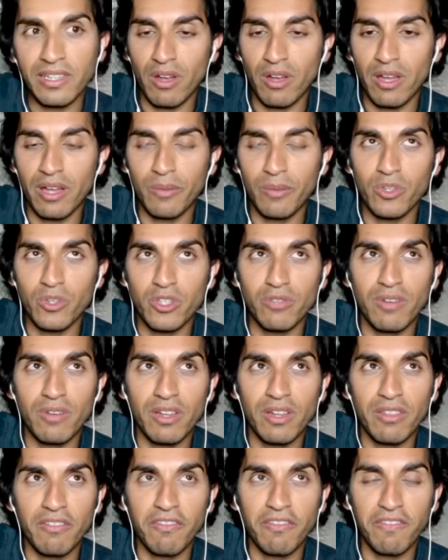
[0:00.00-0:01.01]
would you
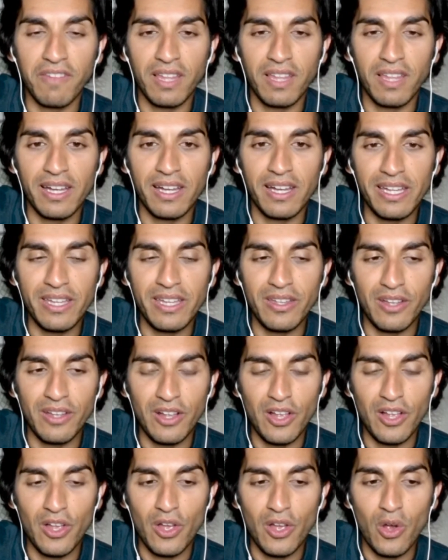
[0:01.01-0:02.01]
rather fly
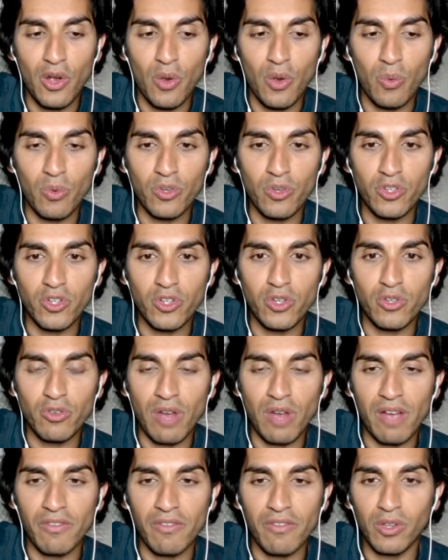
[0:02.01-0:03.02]
or would you
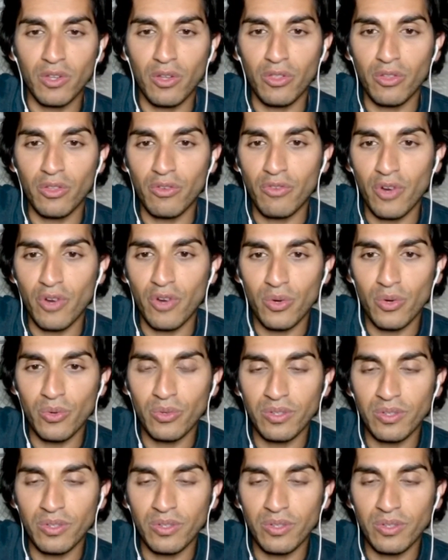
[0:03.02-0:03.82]
travel on the road?